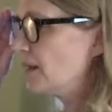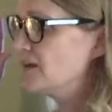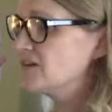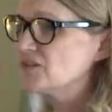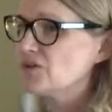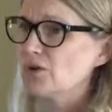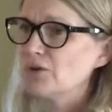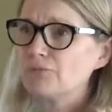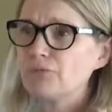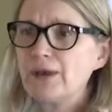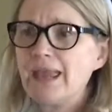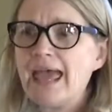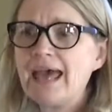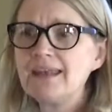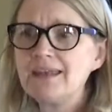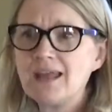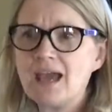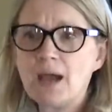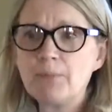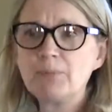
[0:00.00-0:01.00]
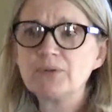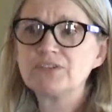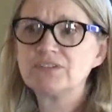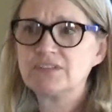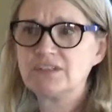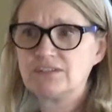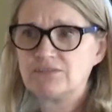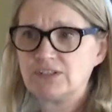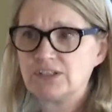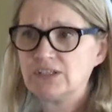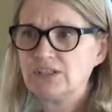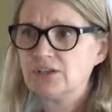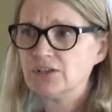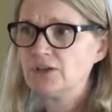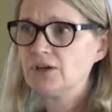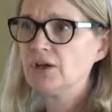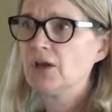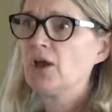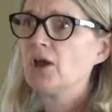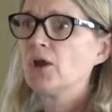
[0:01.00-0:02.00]
So if we had an Apple TV here,
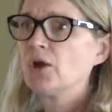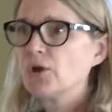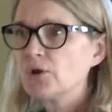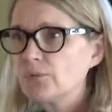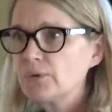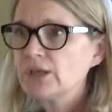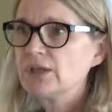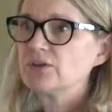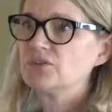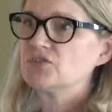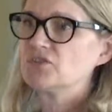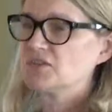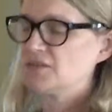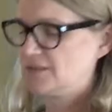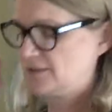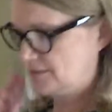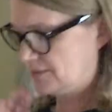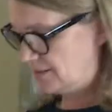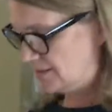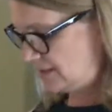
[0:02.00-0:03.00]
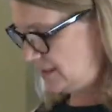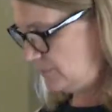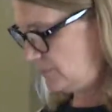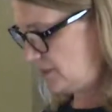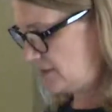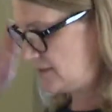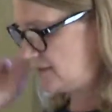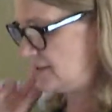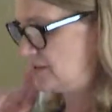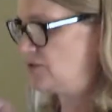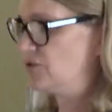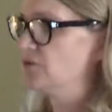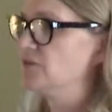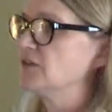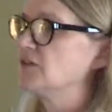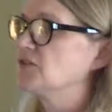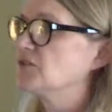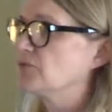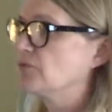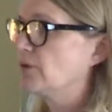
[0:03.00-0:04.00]
we could just seamlessly do
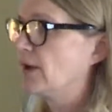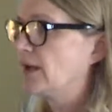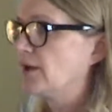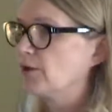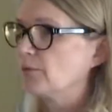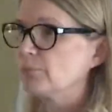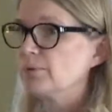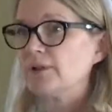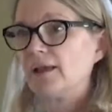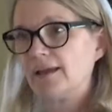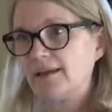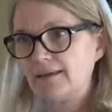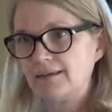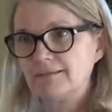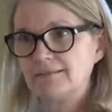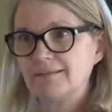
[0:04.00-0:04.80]
this through AirPlay.